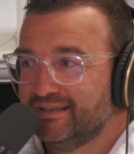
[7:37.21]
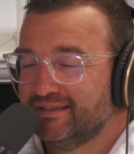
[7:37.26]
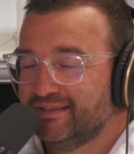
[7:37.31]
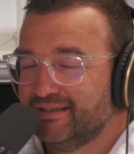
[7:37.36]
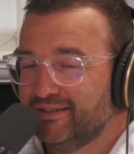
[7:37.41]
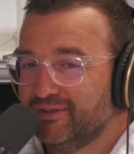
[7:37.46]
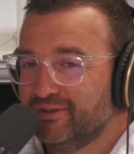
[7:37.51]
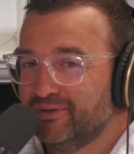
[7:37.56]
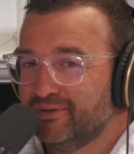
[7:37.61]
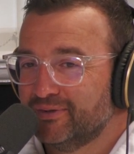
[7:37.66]

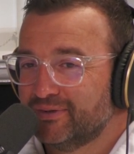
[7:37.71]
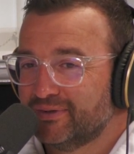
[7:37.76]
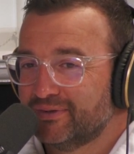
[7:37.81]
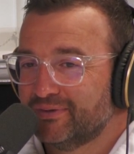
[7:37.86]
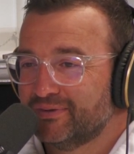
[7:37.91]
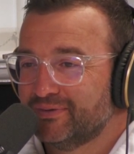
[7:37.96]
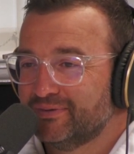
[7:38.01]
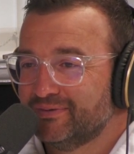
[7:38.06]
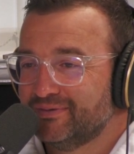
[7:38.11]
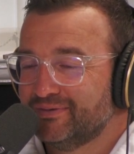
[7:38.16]

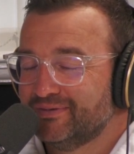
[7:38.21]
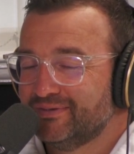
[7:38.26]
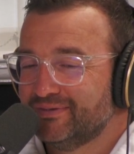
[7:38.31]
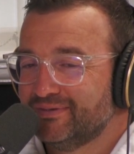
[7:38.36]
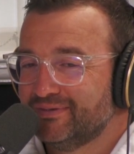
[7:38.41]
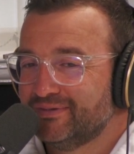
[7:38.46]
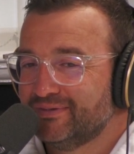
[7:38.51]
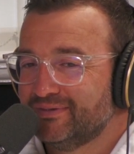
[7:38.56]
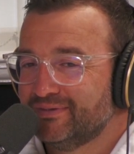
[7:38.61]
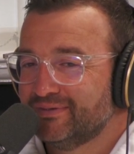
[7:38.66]

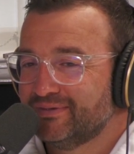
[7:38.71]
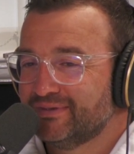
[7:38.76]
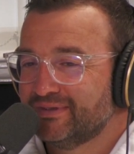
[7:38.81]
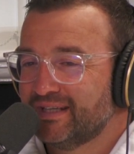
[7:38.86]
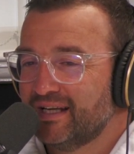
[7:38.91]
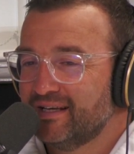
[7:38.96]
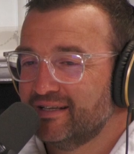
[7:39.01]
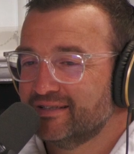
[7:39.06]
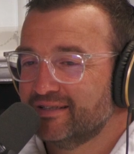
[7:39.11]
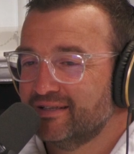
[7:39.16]

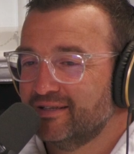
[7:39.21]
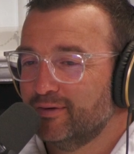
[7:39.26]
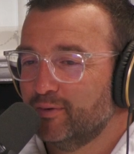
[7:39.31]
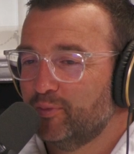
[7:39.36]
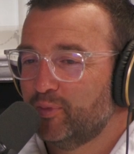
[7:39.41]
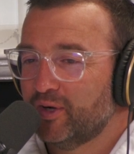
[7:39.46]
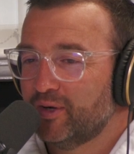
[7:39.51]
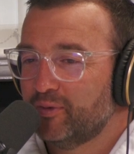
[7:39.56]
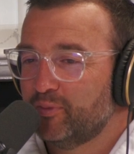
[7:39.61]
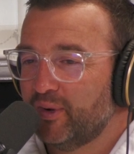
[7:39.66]
Tell us a little
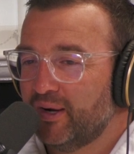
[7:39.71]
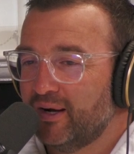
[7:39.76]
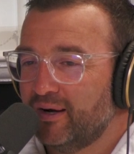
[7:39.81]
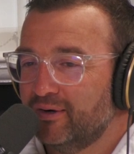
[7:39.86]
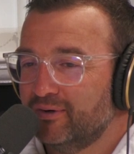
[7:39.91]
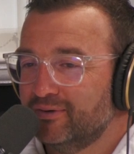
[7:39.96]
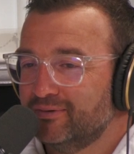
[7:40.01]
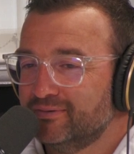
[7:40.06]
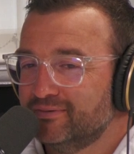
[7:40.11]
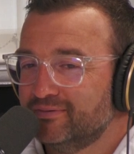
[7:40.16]
bit
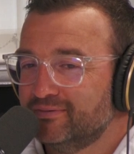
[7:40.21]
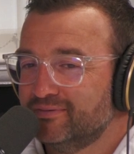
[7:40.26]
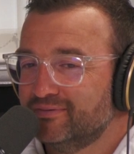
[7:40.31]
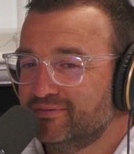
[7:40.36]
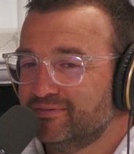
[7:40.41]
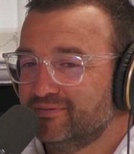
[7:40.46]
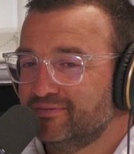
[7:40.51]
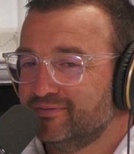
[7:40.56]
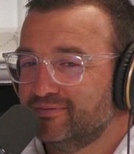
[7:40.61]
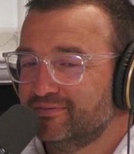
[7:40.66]
about
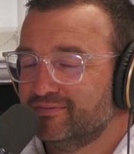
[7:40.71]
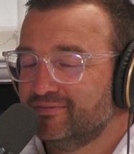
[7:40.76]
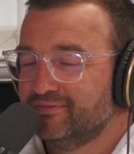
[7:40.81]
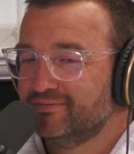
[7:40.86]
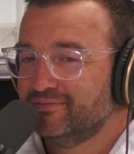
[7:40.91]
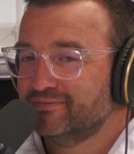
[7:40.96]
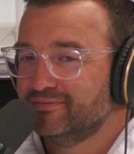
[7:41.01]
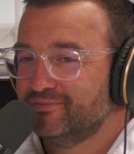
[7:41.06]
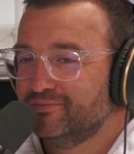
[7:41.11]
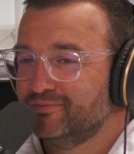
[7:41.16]

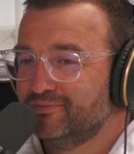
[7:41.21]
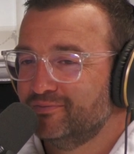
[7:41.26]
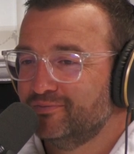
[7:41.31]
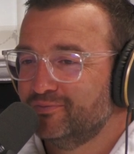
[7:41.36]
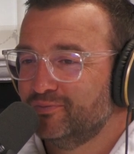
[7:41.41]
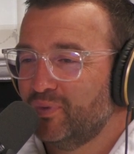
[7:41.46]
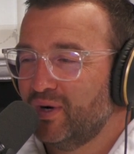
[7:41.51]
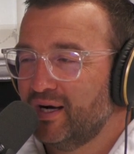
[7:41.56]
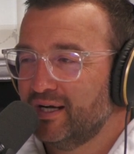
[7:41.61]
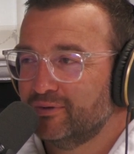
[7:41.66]

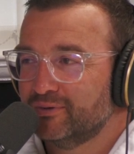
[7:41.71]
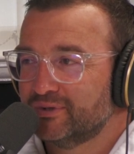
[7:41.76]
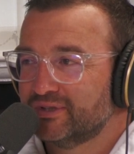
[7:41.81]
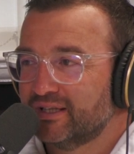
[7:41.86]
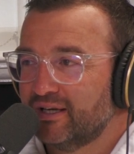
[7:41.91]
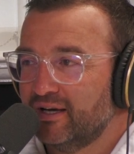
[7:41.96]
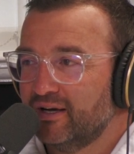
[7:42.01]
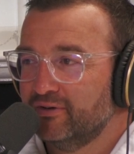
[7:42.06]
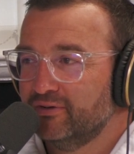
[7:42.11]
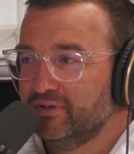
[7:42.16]
why it was
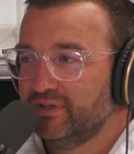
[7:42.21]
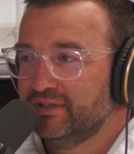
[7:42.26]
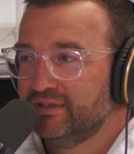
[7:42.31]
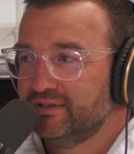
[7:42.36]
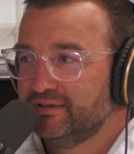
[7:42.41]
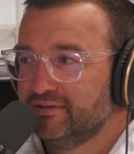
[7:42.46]
scary.